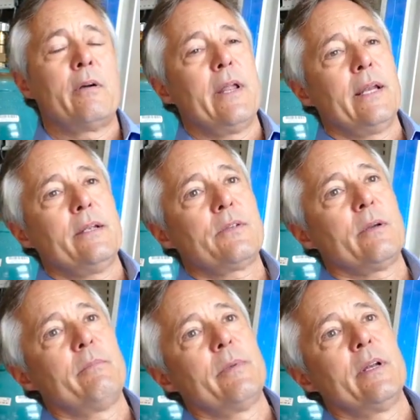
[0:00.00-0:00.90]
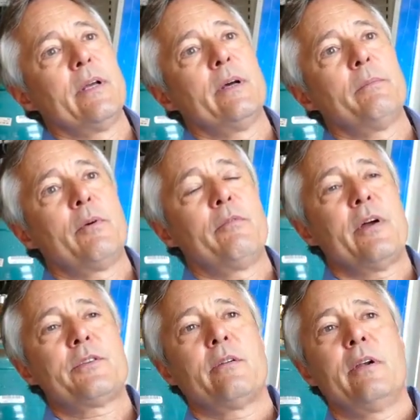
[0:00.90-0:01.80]
Hernandez. I've been a
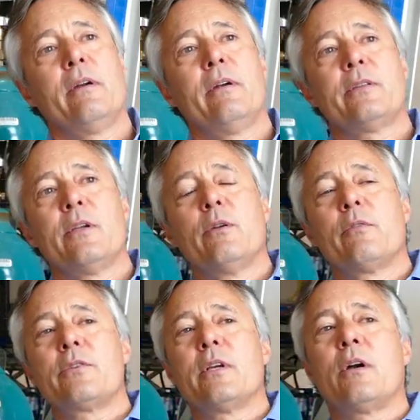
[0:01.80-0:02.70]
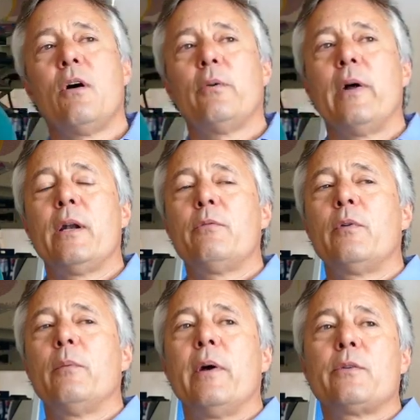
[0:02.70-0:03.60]
professor here at the University of Colorado
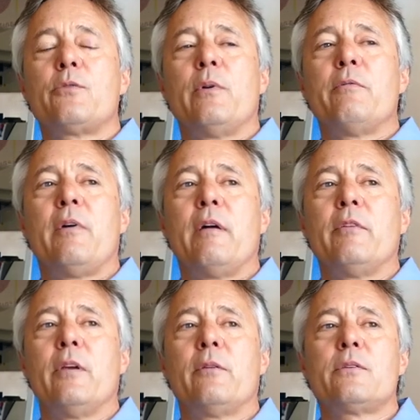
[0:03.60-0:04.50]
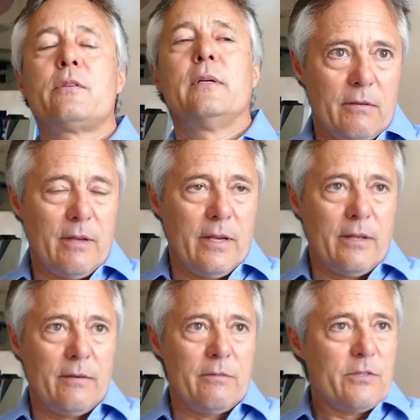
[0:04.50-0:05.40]
for about 25 years.
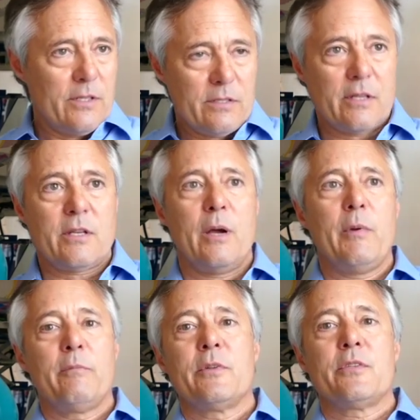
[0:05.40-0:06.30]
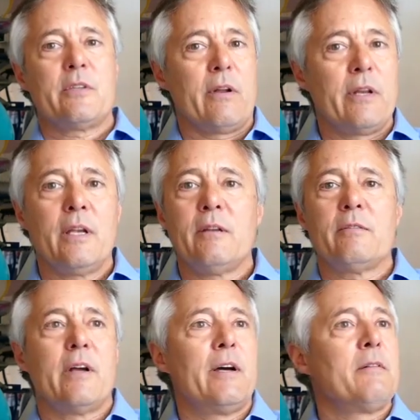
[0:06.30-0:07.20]
And since that time, I've been studying
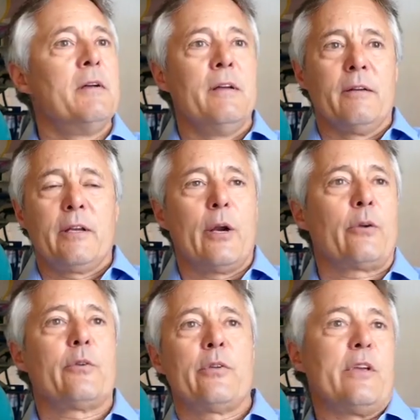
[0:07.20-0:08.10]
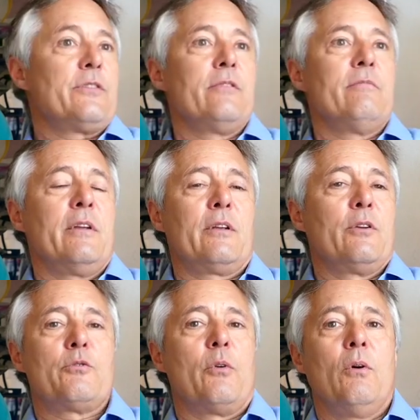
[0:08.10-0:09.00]
the characterization and
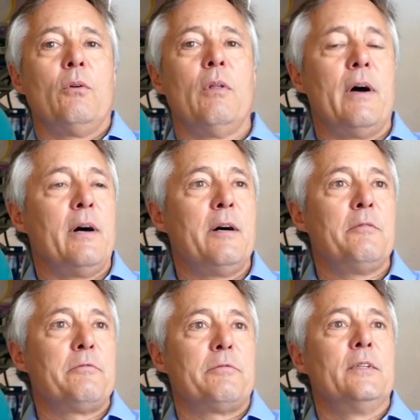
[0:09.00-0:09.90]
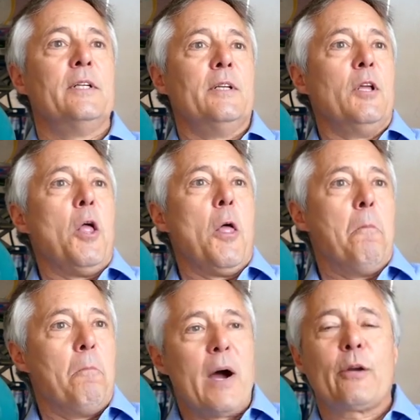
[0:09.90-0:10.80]
control of
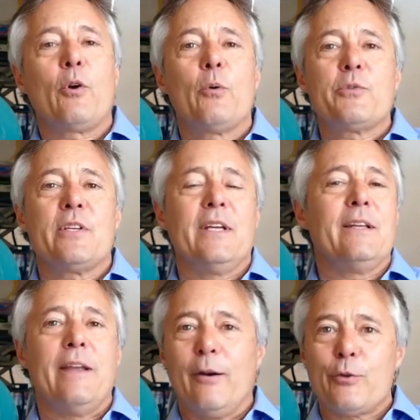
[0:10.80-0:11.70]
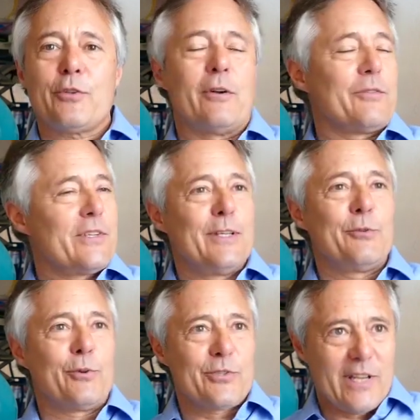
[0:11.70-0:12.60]
microbes and aerosols,
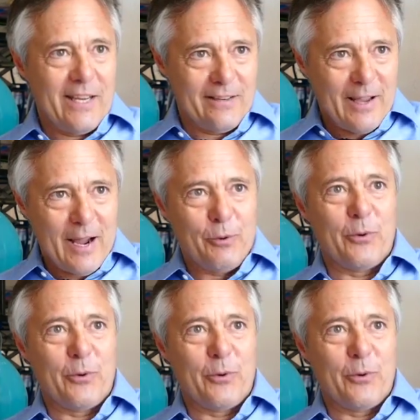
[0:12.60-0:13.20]
indoors and out.